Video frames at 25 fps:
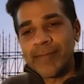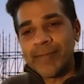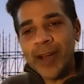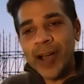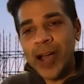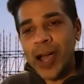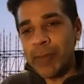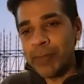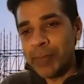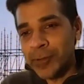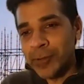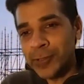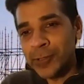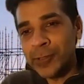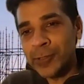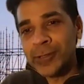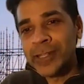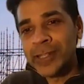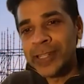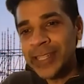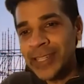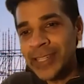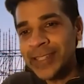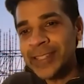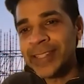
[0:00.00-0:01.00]

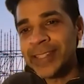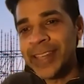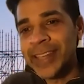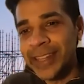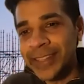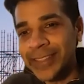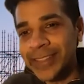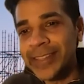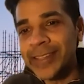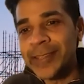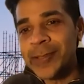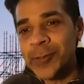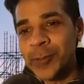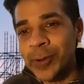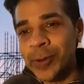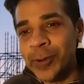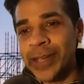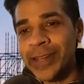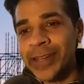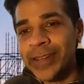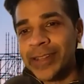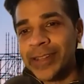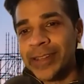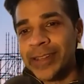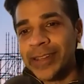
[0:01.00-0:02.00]
opportunities to get things
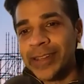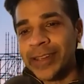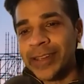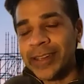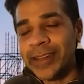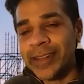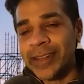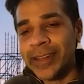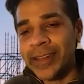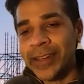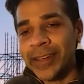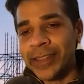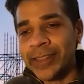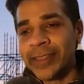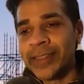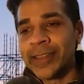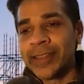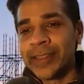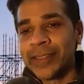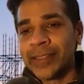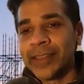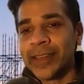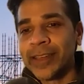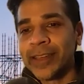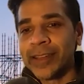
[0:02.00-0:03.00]
right. And I
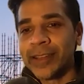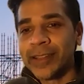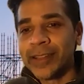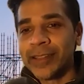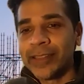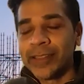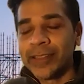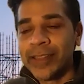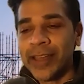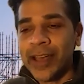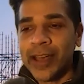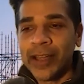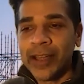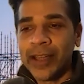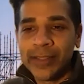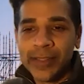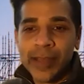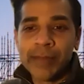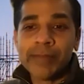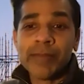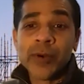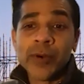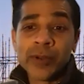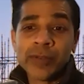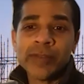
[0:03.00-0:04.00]
think that
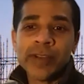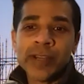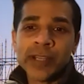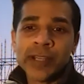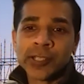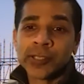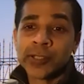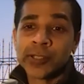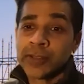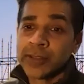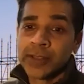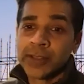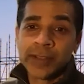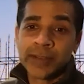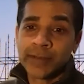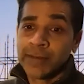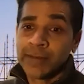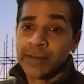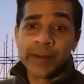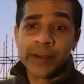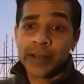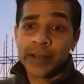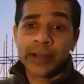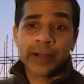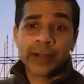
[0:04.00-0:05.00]
motivation is
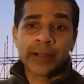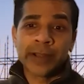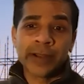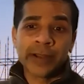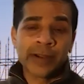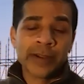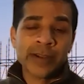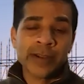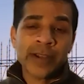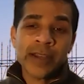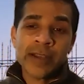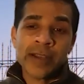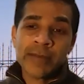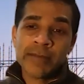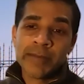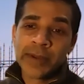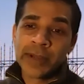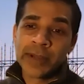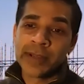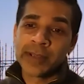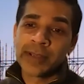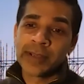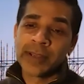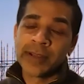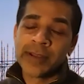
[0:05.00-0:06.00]
very clear,
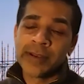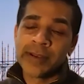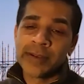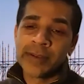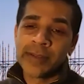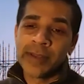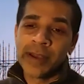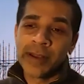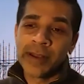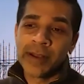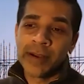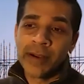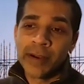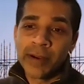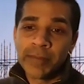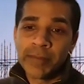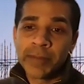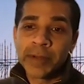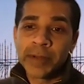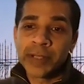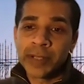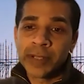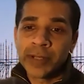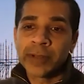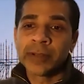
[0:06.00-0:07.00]
because I know that our
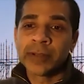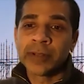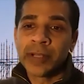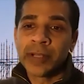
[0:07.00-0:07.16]
particular